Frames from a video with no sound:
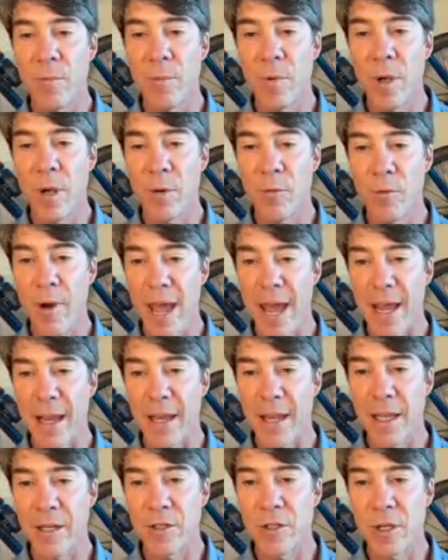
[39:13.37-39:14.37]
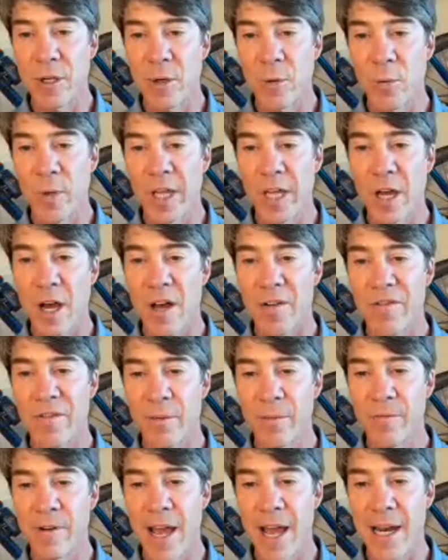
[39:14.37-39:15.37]
a wreck and took a week off
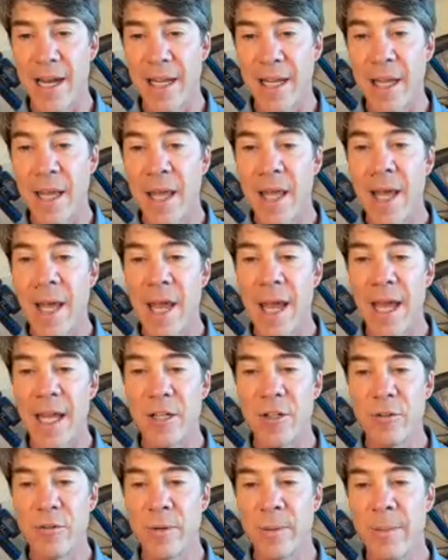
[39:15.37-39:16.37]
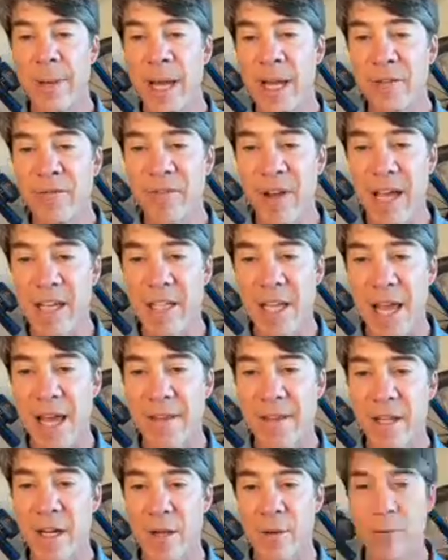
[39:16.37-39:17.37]
from riding. I had to remind
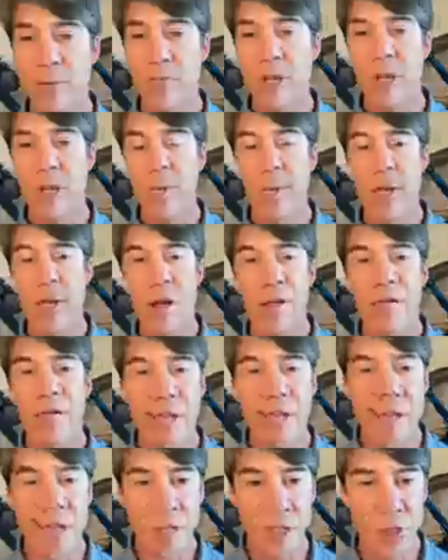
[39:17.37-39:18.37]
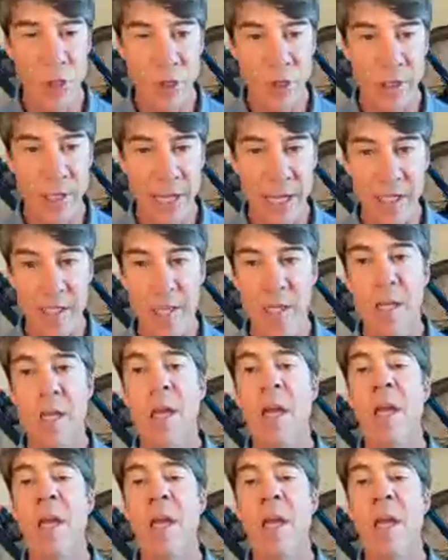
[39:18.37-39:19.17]
FasCat that I was coming off the injured list.